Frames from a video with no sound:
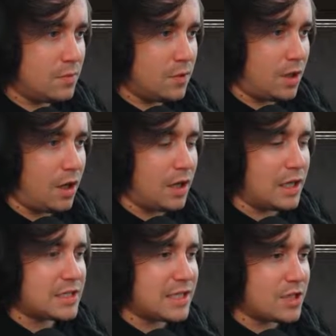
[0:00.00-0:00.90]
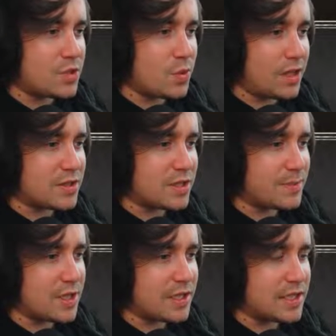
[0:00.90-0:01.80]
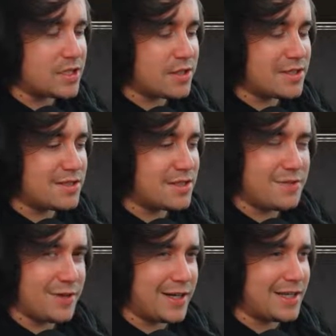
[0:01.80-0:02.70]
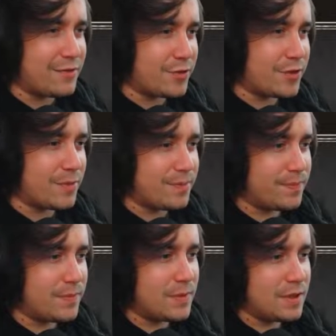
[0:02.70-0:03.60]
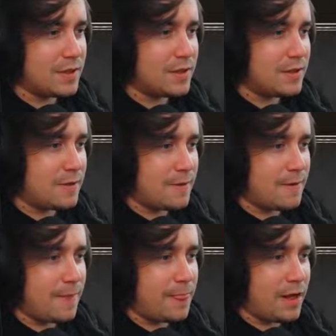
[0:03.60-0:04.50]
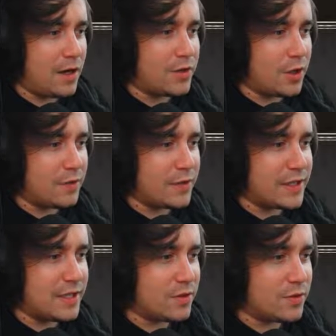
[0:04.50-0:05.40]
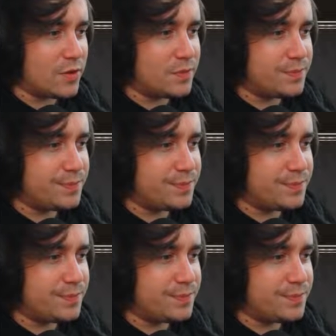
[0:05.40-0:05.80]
Ah, oh, it actually tells you what else it can be turned into. This, this is very clever of them. Now I know if I need it or not.